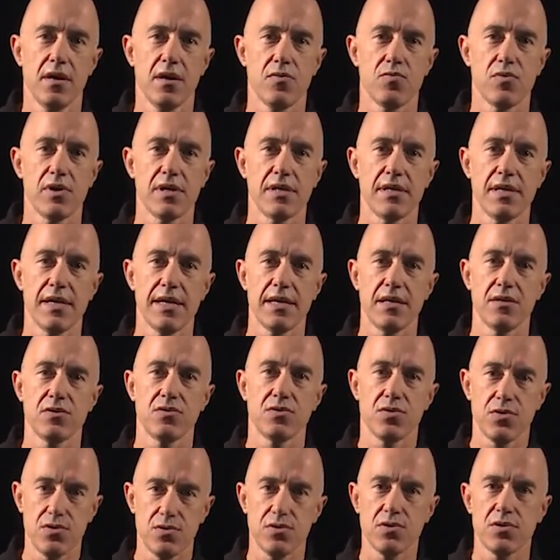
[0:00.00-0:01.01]
we need
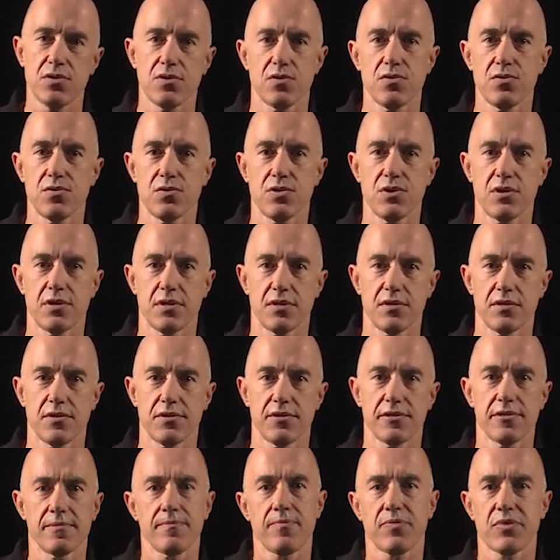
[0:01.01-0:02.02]
two
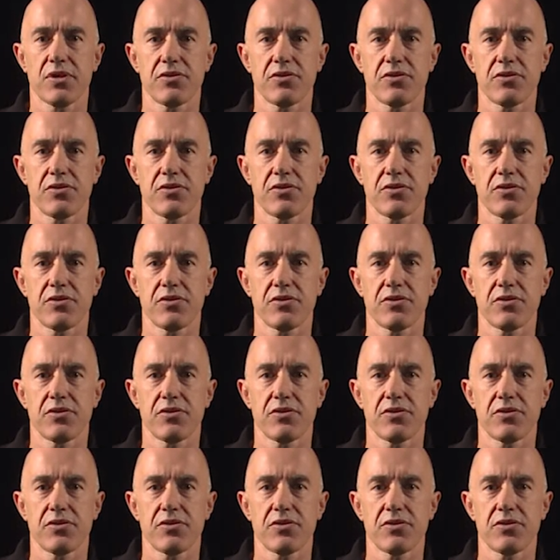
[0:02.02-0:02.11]
solutions.